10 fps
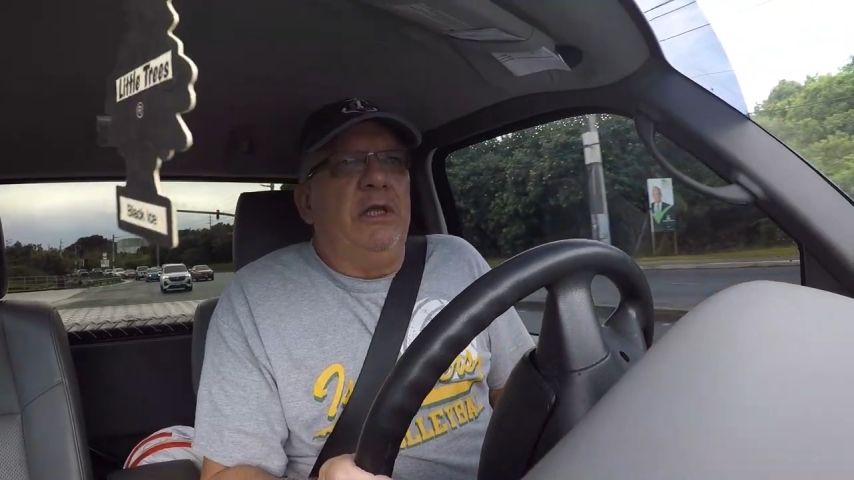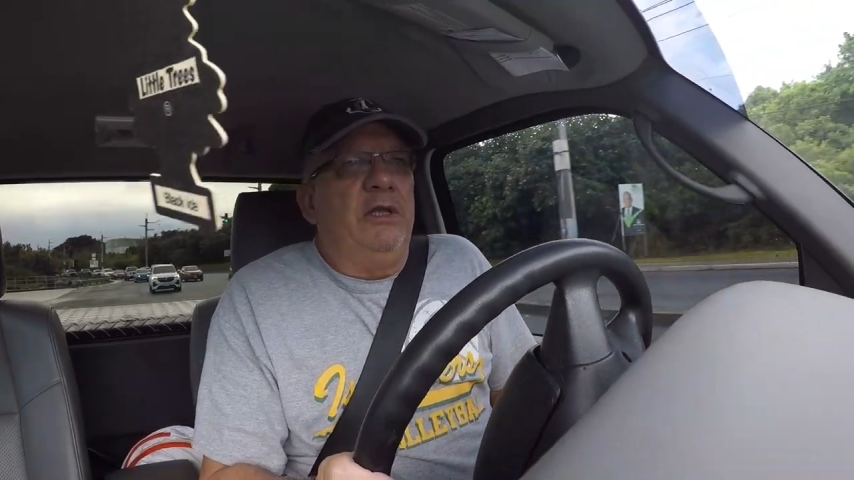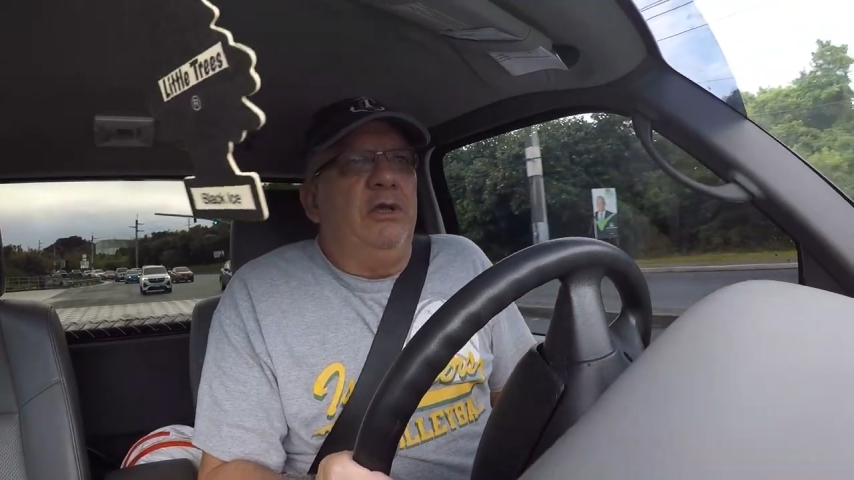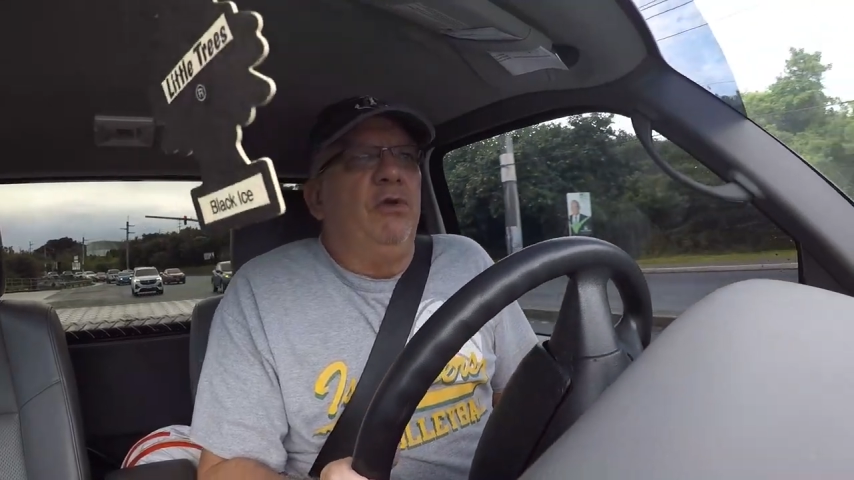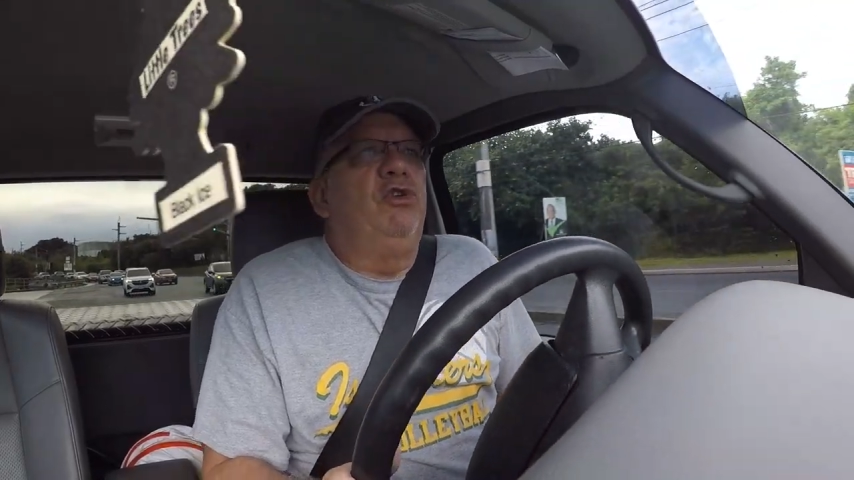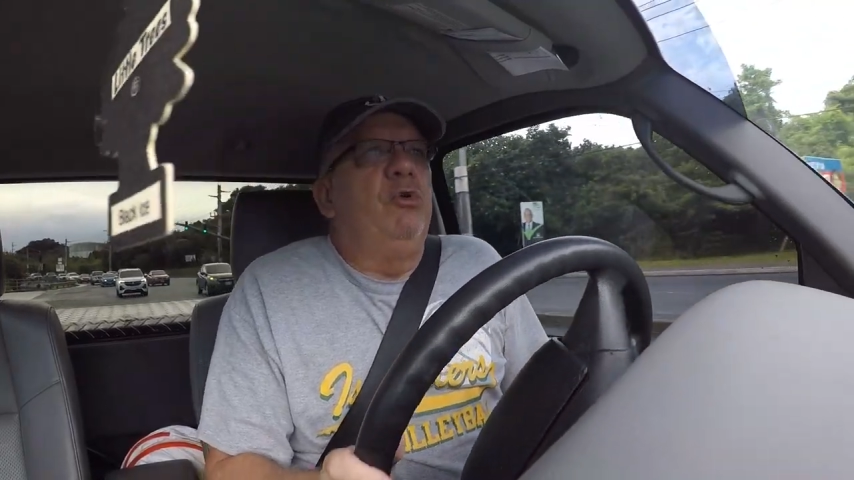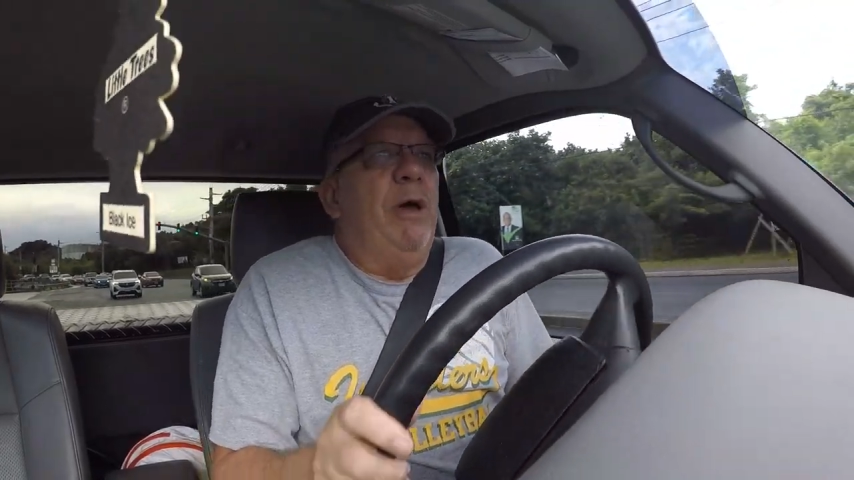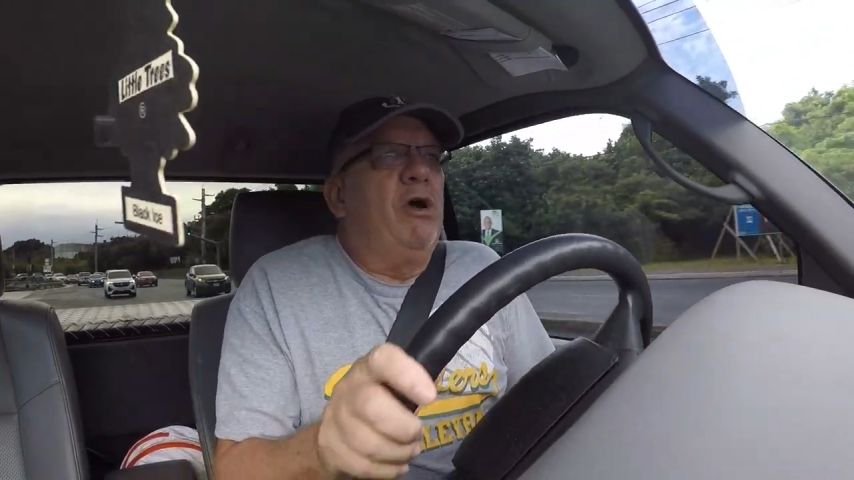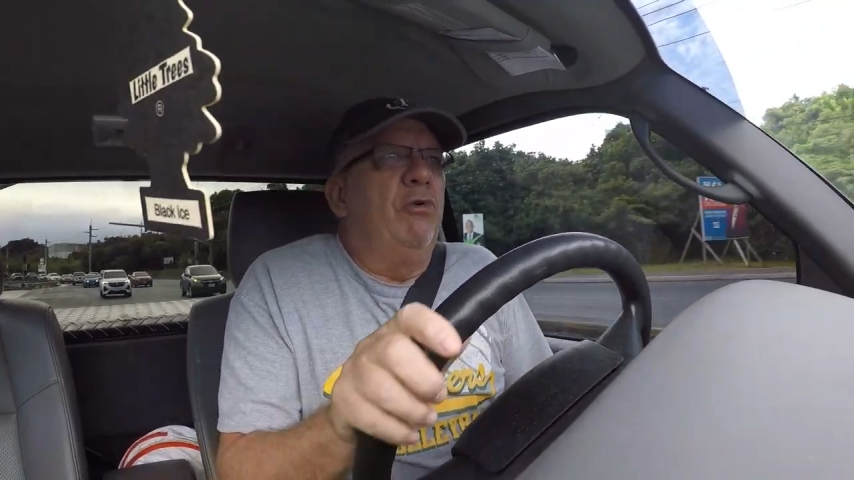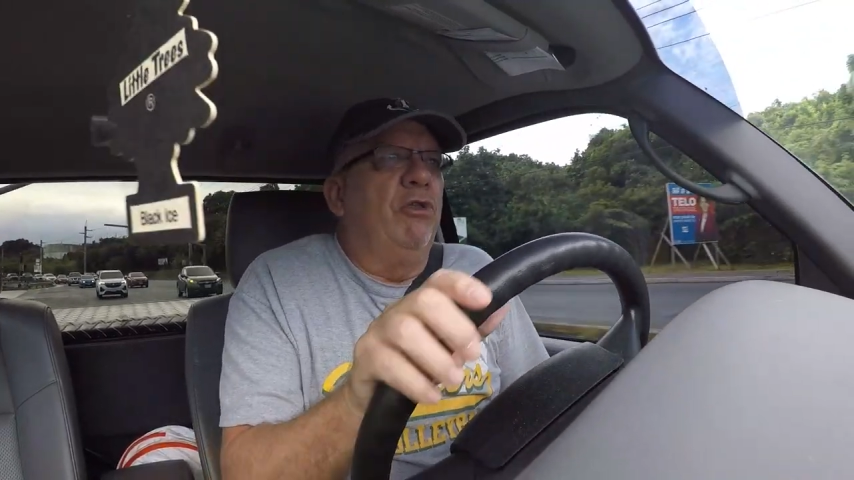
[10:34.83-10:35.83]
the
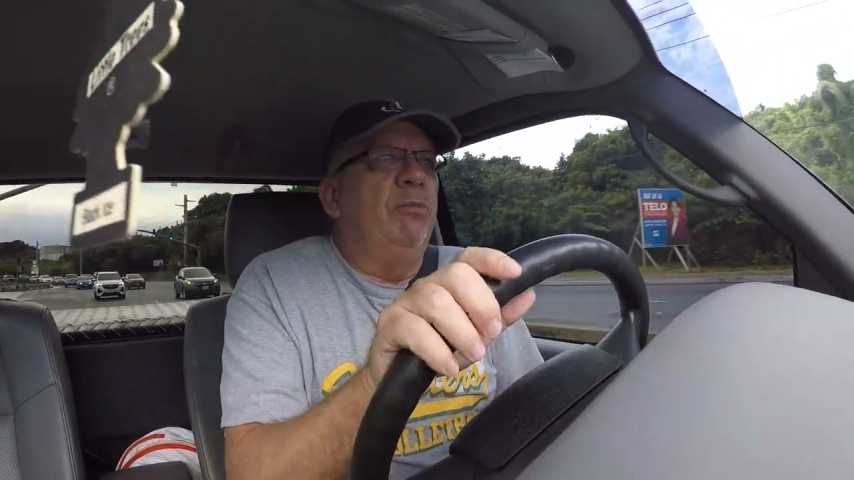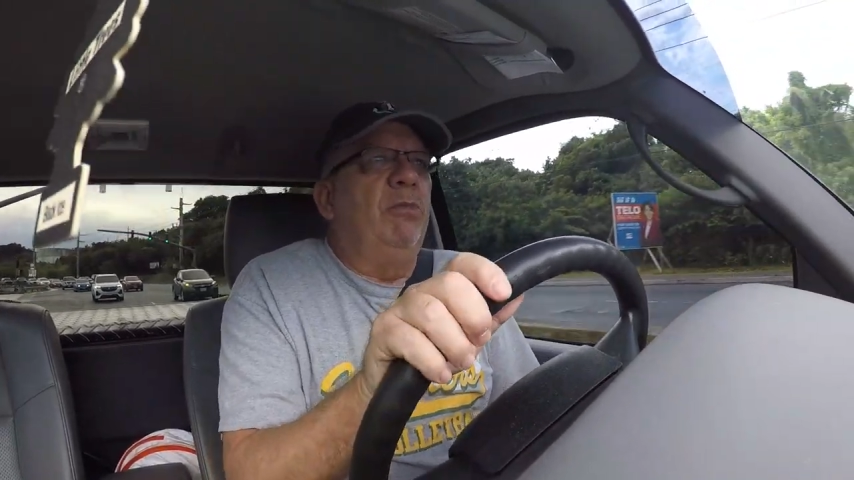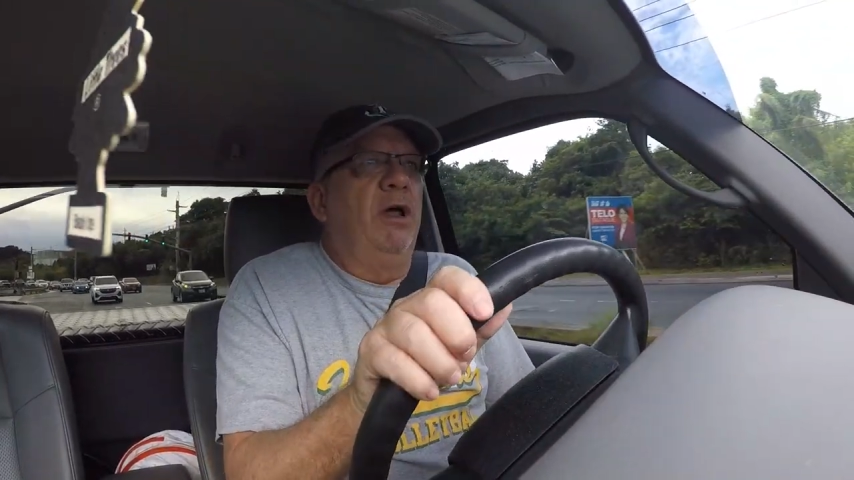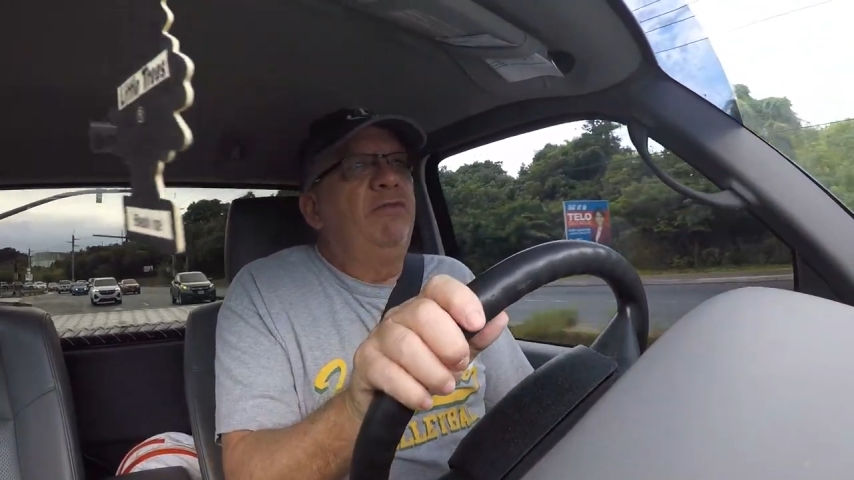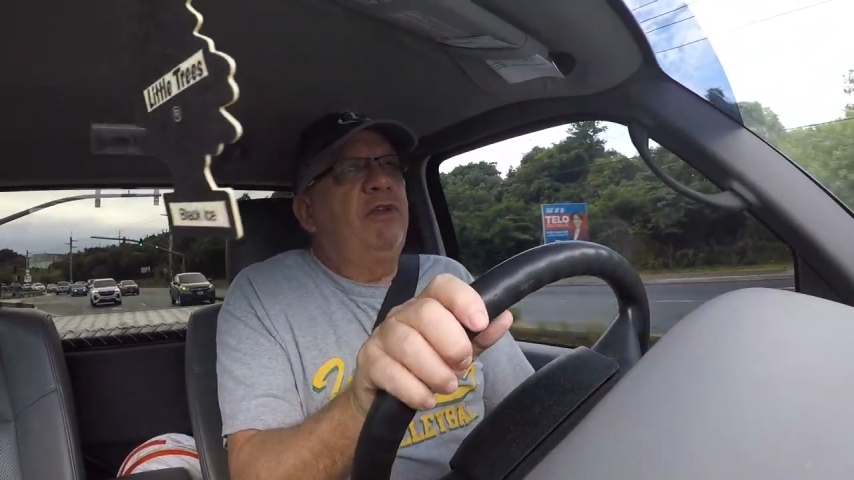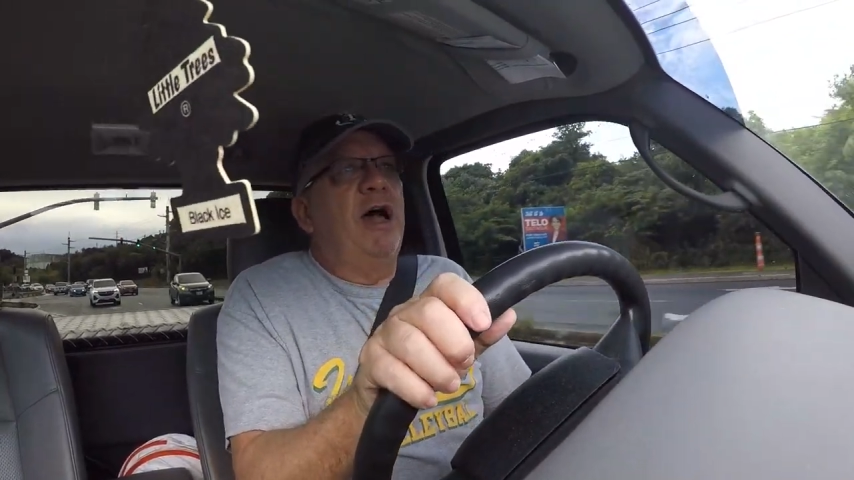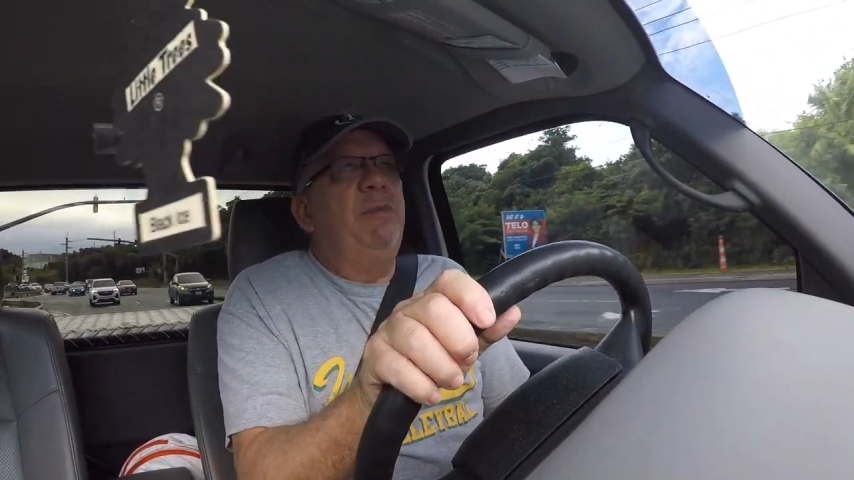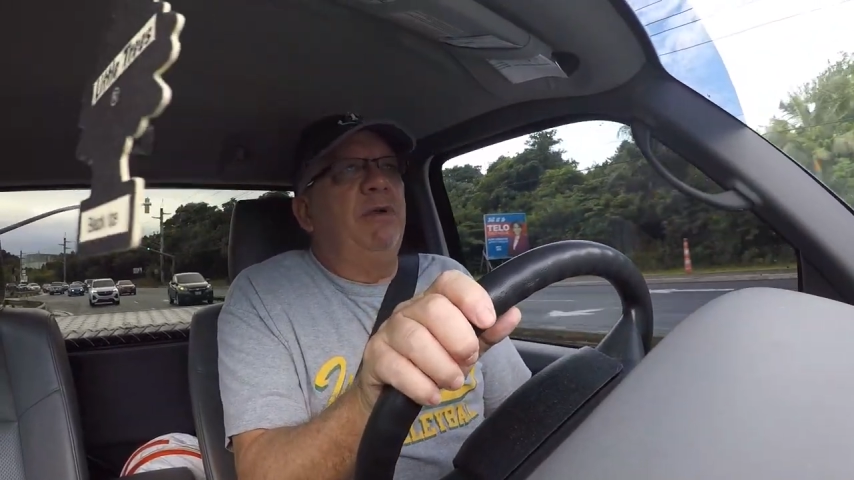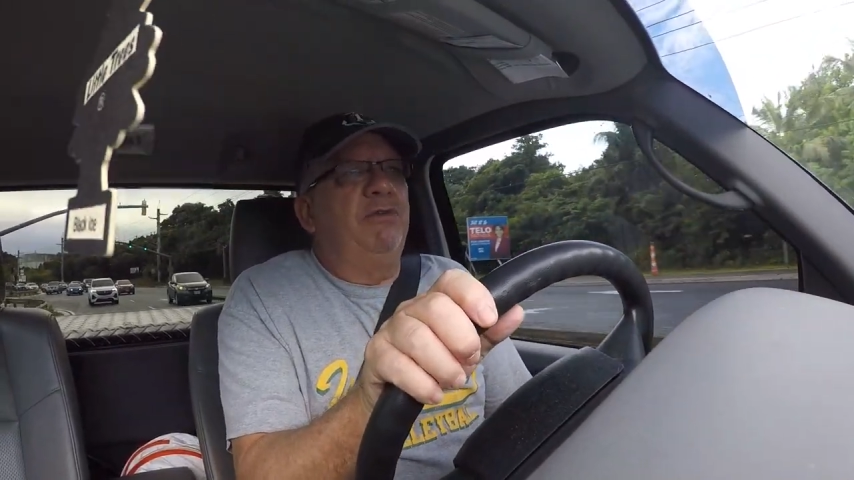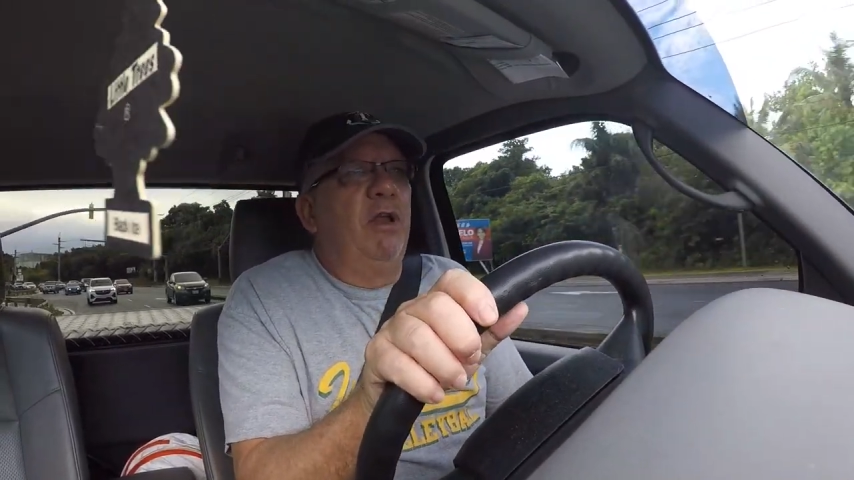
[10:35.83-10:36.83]
YouTube algorithm loves
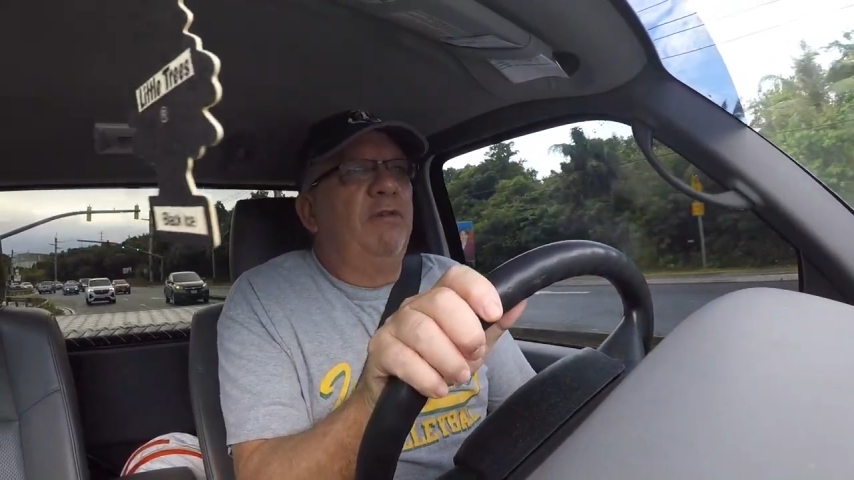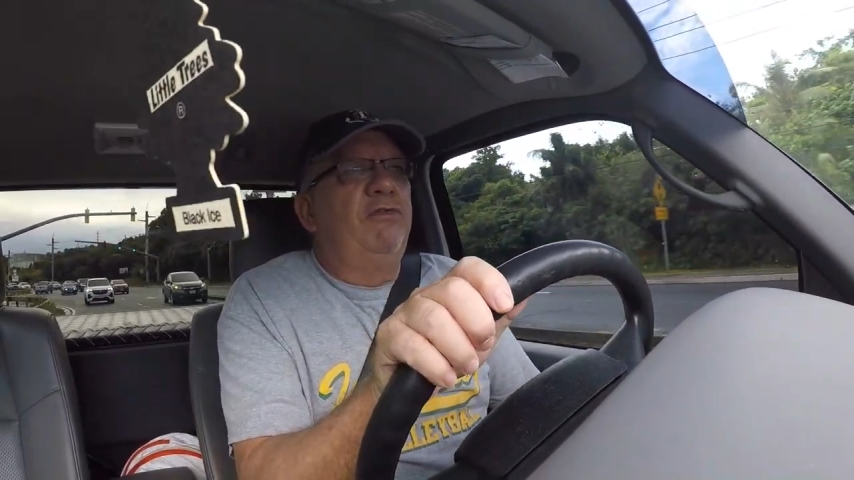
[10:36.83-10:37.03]
comments,